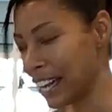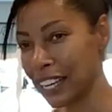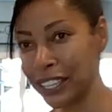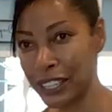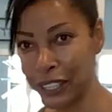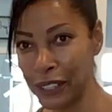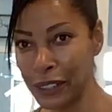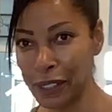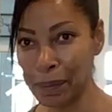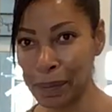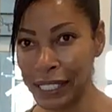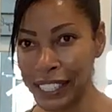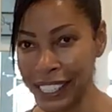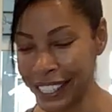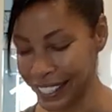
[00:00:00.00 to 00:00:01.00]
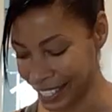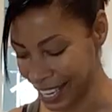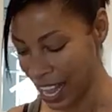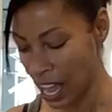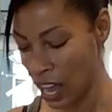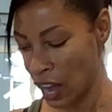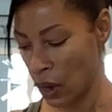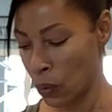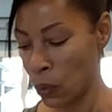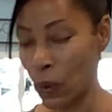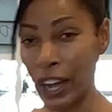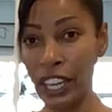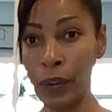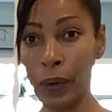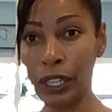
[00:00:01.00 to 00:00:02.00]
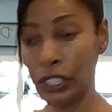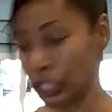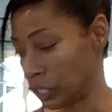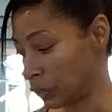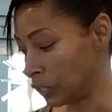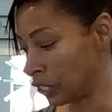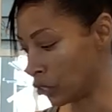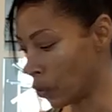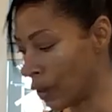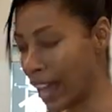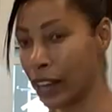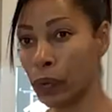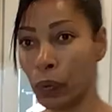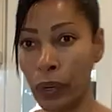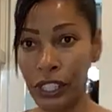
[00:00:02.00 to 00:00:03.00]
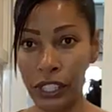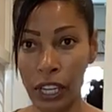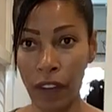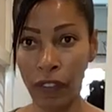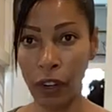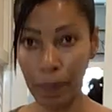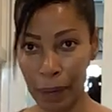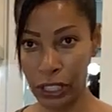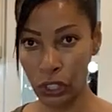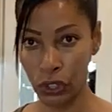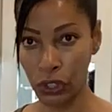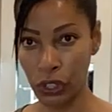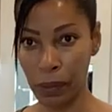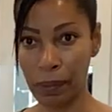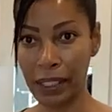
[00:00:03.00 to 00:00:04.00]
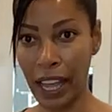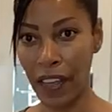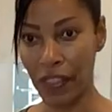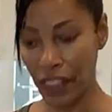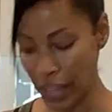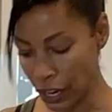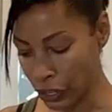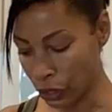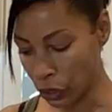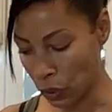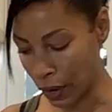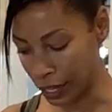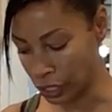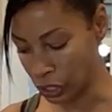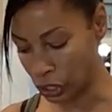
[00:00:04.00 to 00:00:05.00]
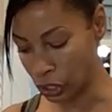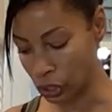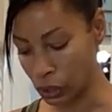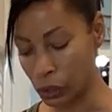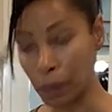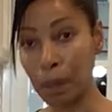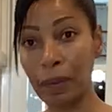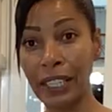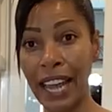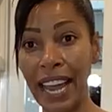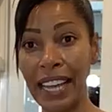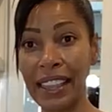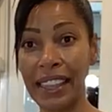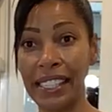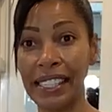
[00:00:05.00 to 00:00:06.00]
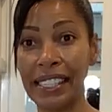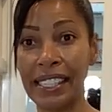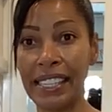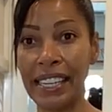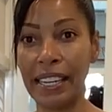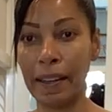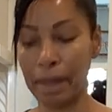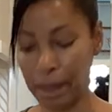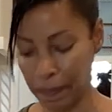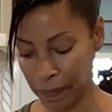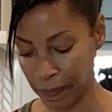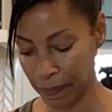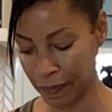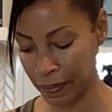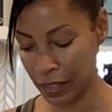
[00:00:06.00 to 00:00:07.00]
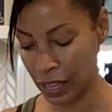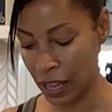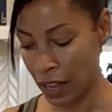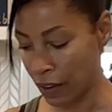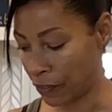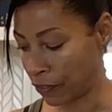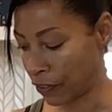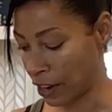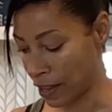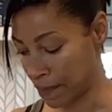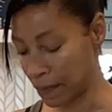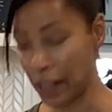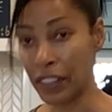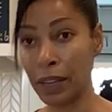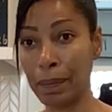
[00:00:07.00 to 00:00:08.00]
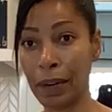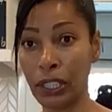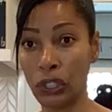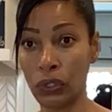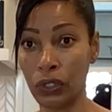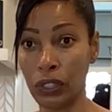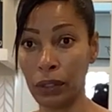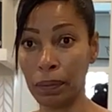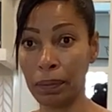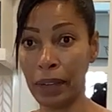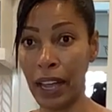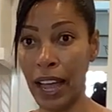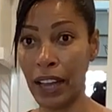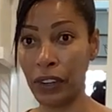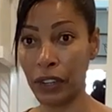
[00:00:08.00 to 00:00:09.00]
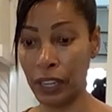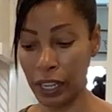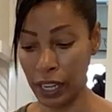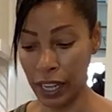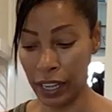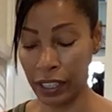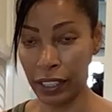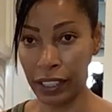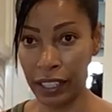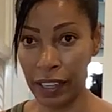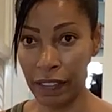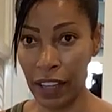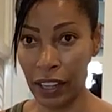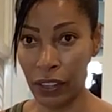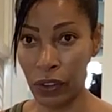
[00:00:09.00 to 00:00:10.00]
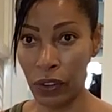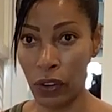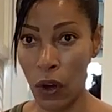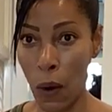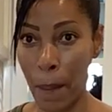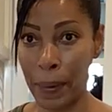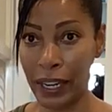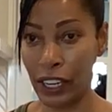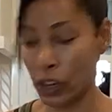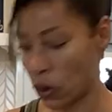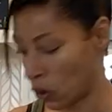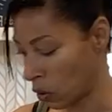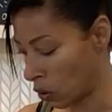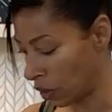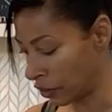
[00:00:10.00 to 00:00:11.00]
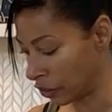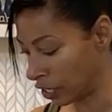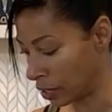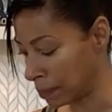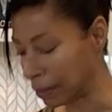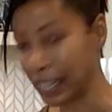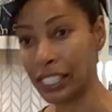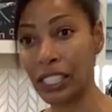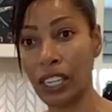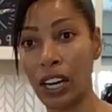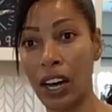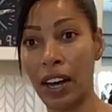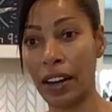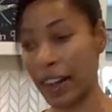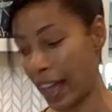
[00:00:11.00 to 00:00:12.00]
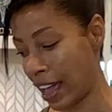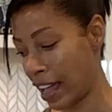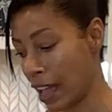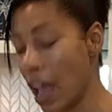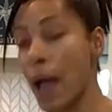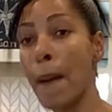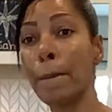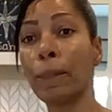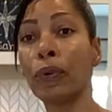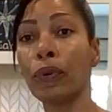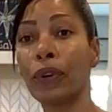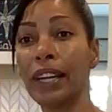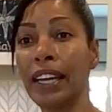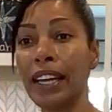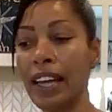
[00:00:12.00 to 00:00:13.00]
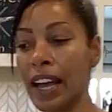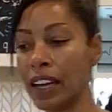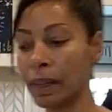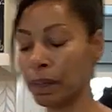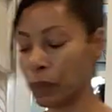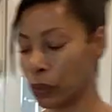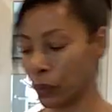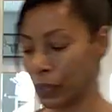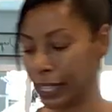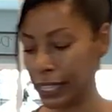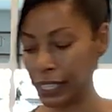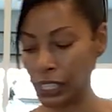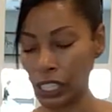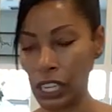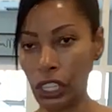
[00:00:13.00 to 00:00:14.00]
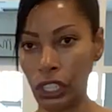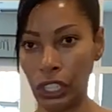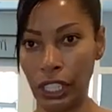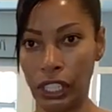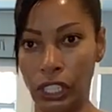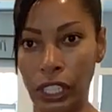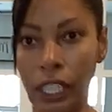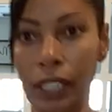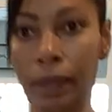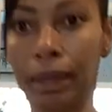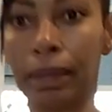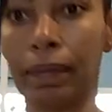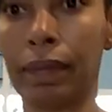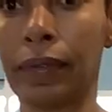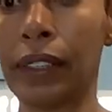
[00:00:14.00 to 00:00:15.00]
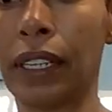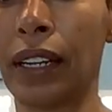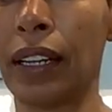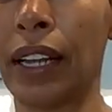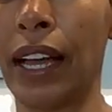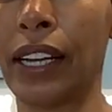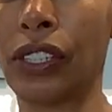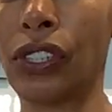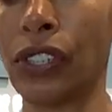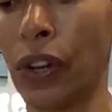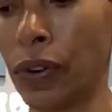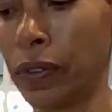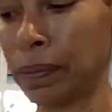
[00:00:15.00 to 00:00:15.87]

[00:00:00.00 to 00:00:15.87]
of cute and petite. What you wanna do is go ahead and rinse off your mushrooms, and then you're going to take the stem from the mushroom, and you're gonna leave that little opening hole, and you're gonna place it on a pre-greased cookie sheet, like so.